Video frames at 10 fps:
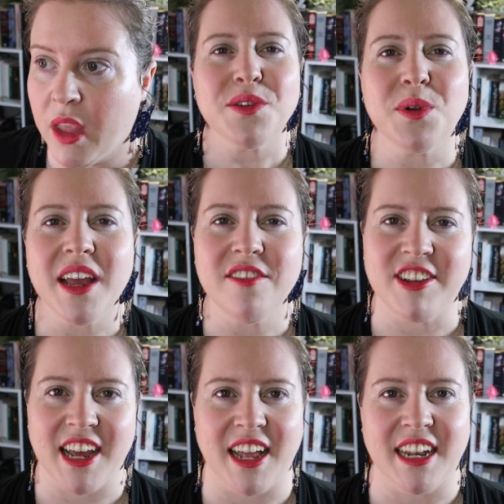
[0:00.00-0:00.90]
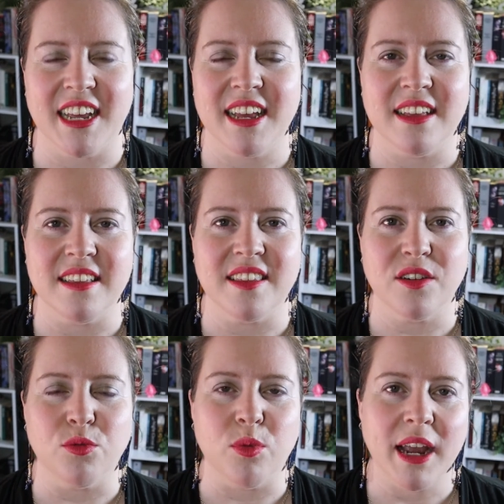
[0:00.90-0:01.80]
So what I've done is
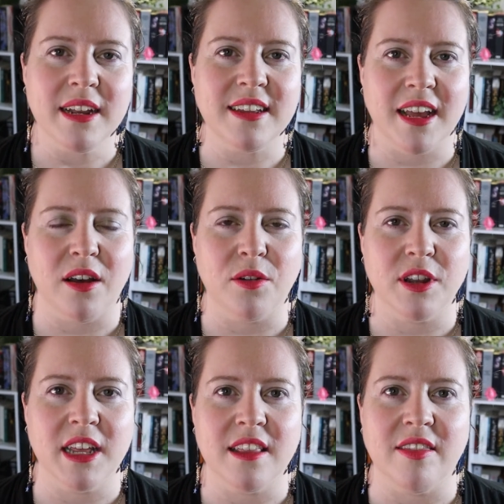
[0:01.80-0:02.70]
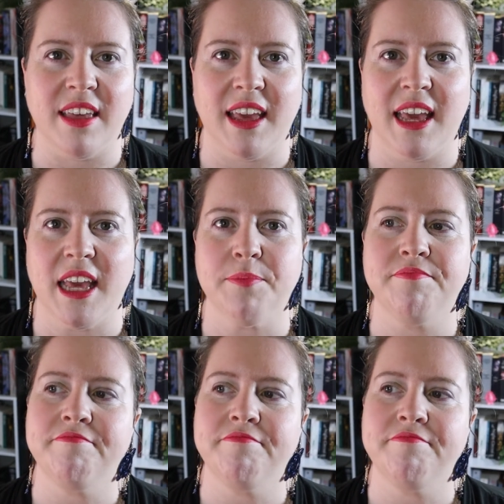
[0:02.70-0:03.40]
write down the